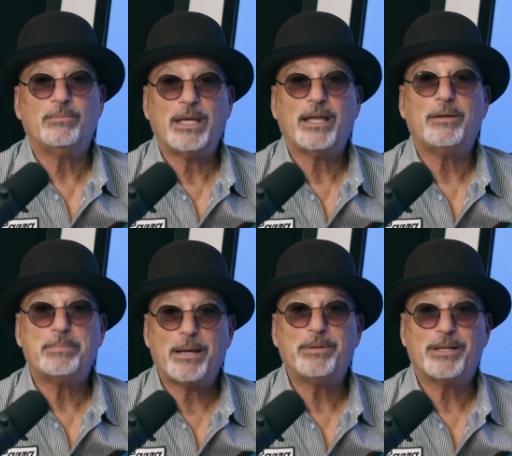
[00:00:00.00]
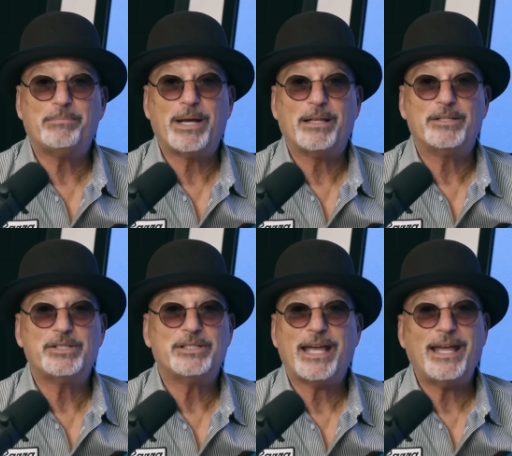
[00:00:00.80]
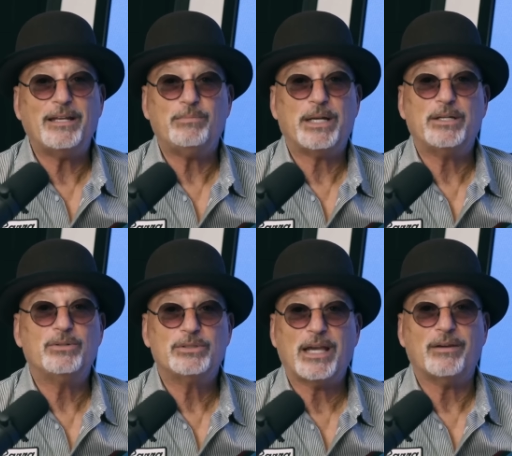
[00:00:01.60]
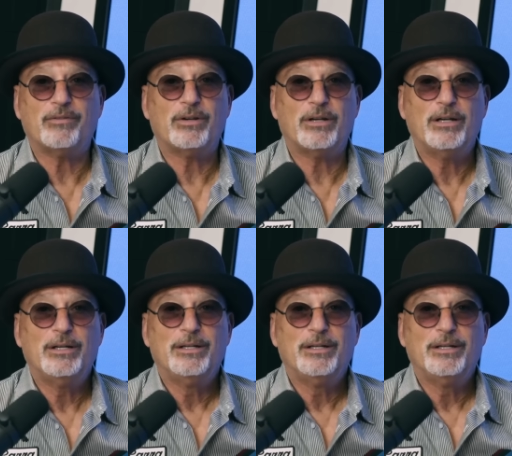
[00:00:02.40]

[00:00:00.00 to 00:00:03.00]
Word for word: make a public apology to anybody who's ever